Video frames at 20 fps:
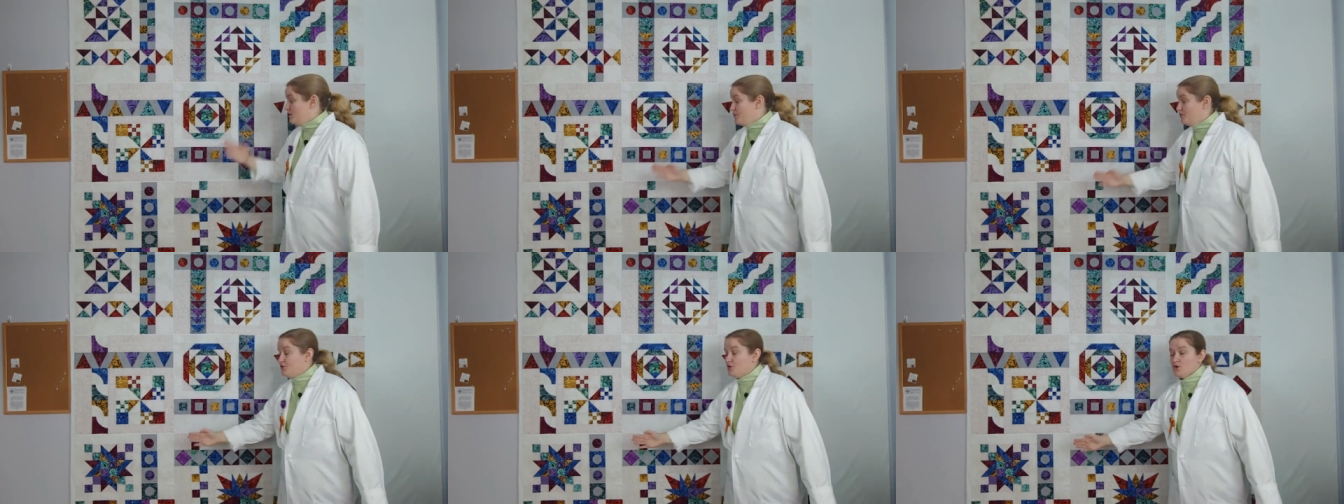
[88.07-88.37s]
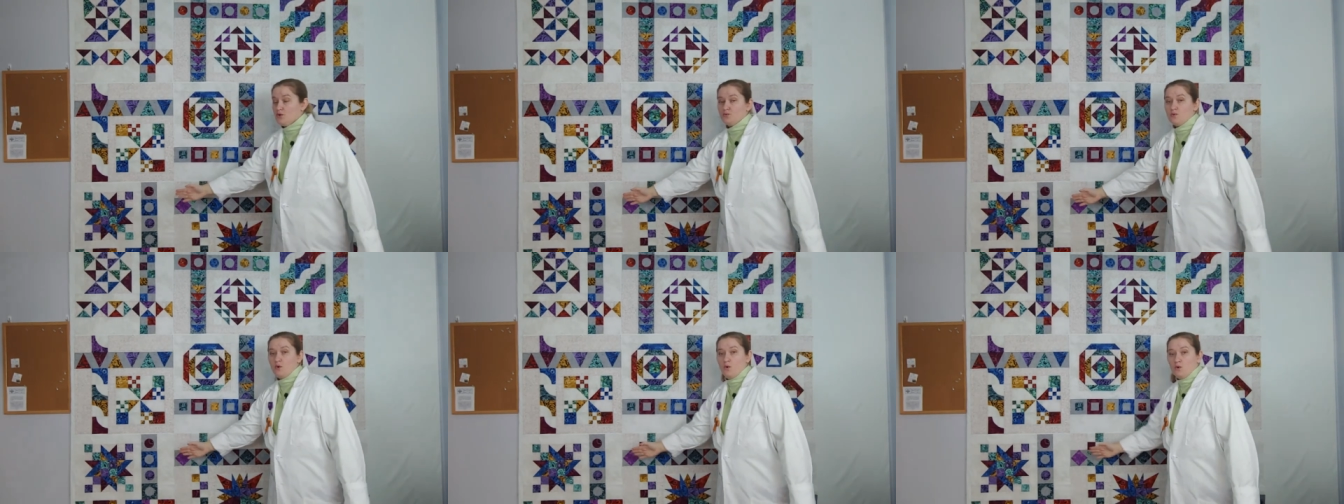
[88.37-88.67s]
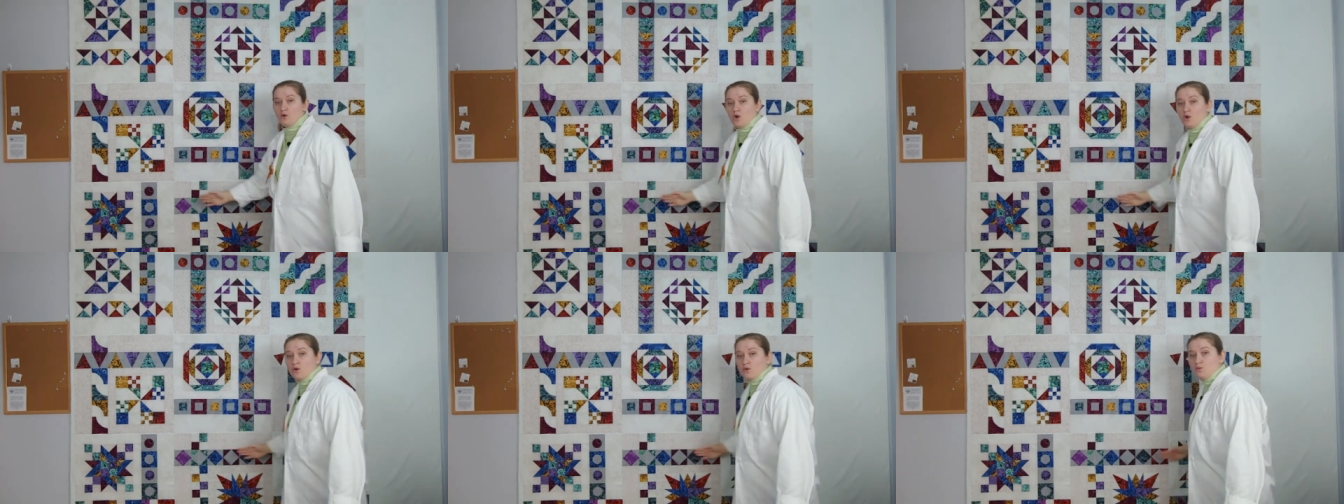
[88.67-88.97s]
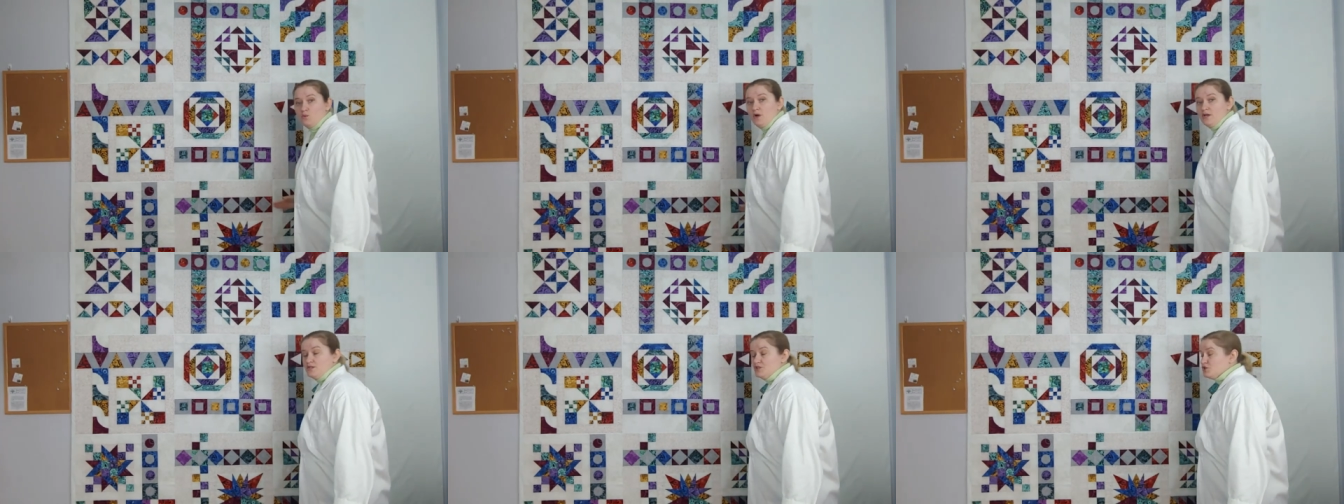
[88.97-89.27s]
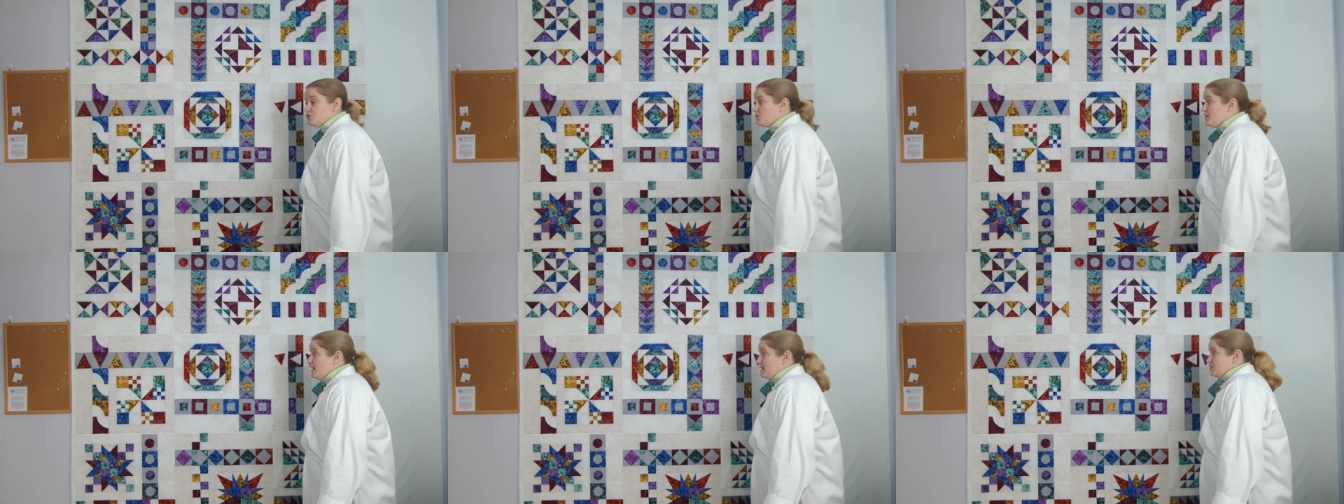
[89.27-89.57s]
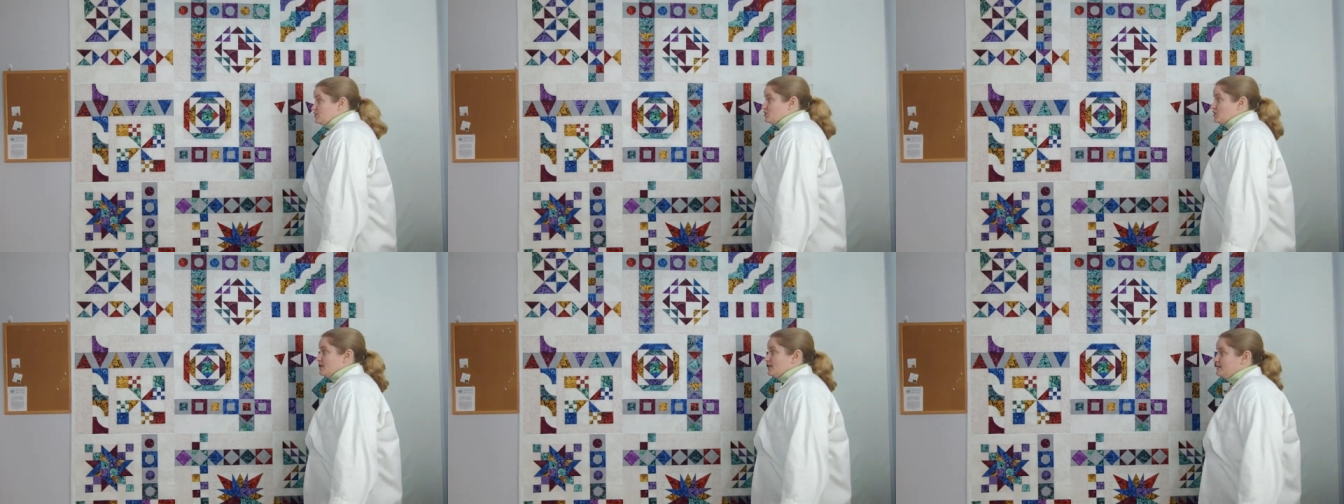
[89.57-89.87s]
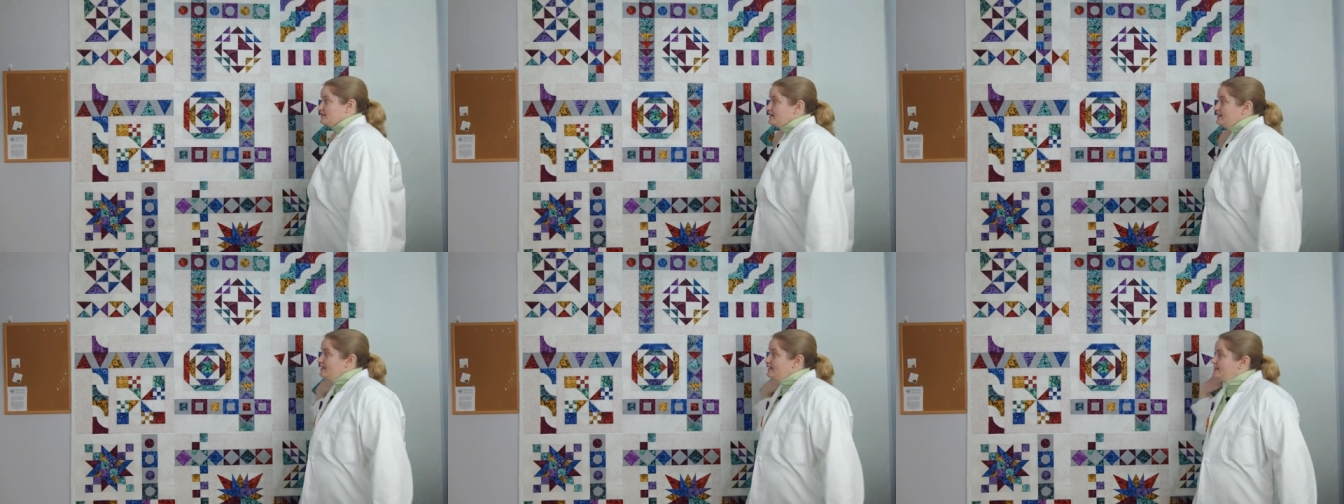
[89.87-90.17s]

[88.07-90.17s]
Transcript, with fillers: the third row will go in one direction,